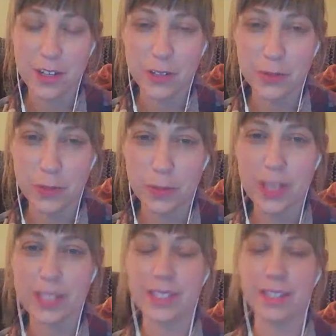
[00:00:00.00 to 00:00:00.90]

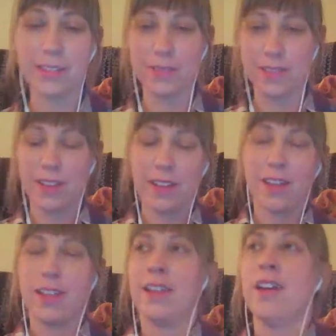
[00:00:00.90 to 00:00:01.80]
replacing.
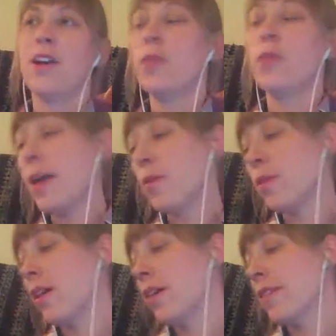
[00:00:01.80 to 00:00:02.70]
Okay, well
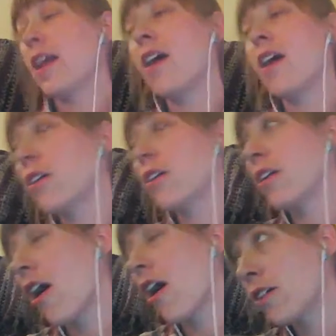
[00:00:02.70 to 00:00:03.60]
then
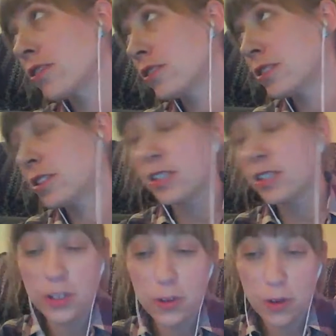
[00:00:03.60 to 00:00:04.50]
I'll steal
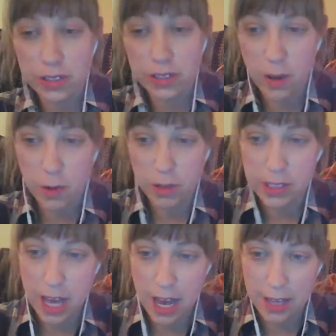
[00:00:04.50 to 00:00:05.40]
yours and go with
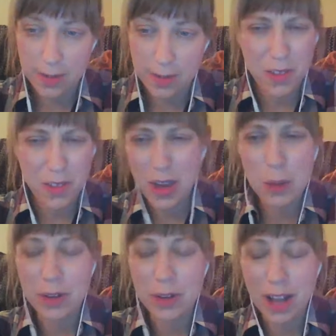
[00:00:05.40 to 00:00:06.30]
Cy. Although I hope
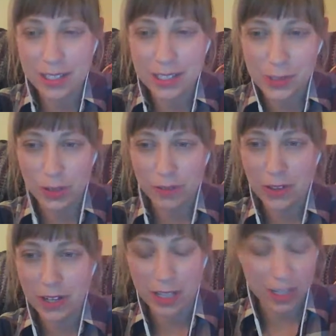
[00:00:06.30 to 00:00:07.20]
not, because he's really
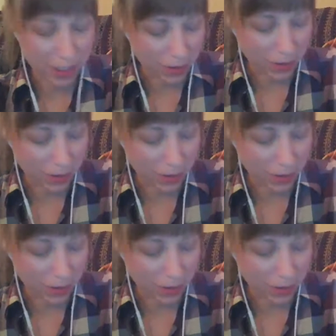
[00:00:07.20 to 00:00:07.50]
funny and I don't want him